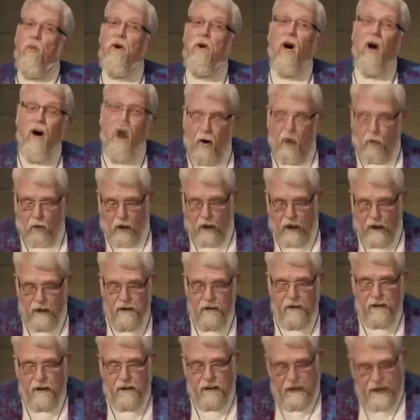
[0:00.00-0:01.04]
we all
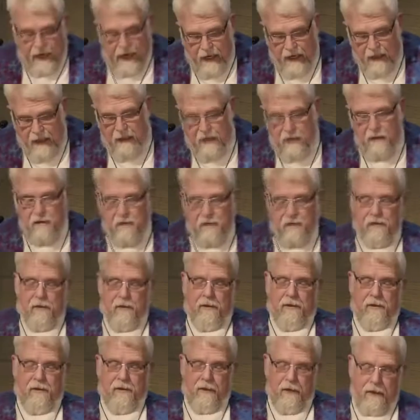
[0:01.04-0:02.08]
want the
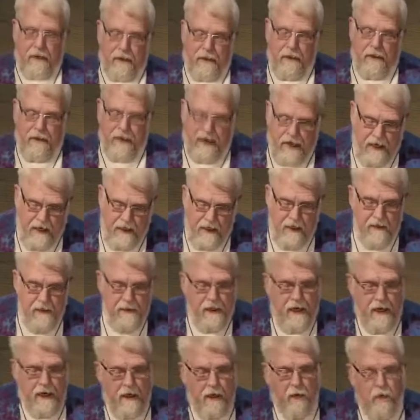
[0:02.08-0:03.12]
Dannys and
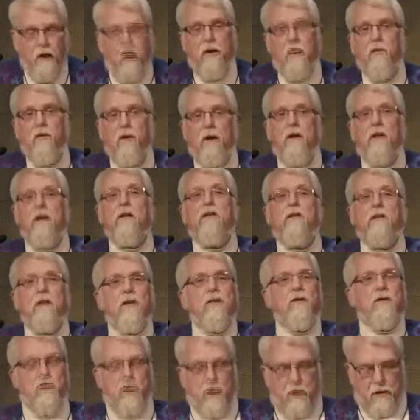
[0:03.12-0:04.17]
Danny's echoing words
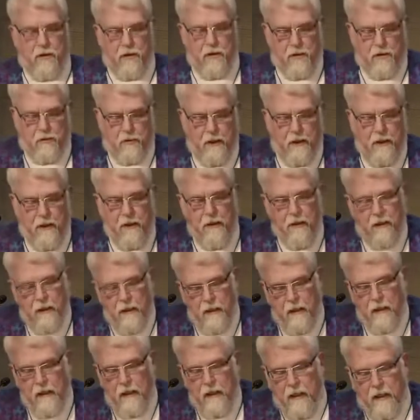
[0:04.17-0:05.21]
on Church Street,
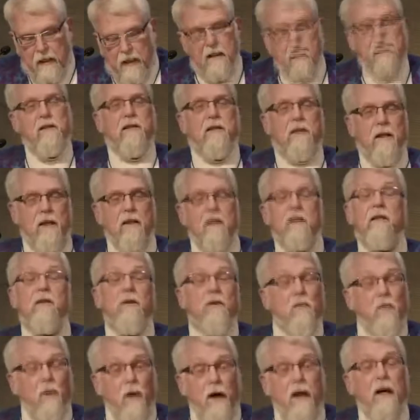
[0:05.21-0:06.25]
"Is
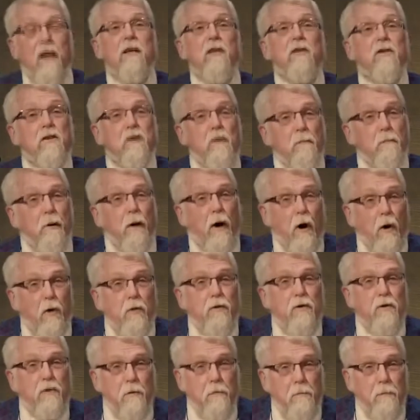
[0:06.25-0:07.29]
this the way it's
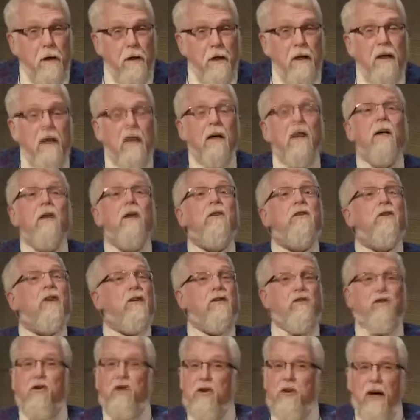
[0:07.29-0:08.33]
supposed to be?"
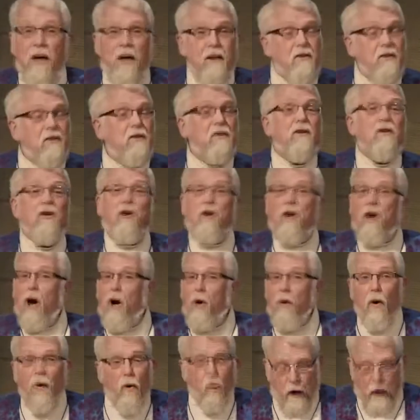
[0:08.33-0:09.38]
to just
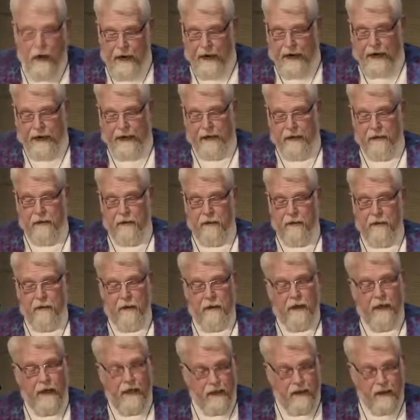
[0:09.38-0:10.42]
go away
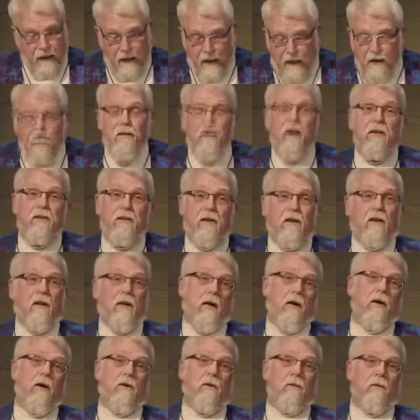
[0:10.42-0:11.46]
and leave us
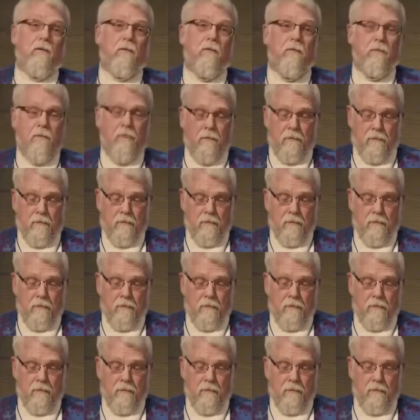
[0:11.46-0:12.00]
alone.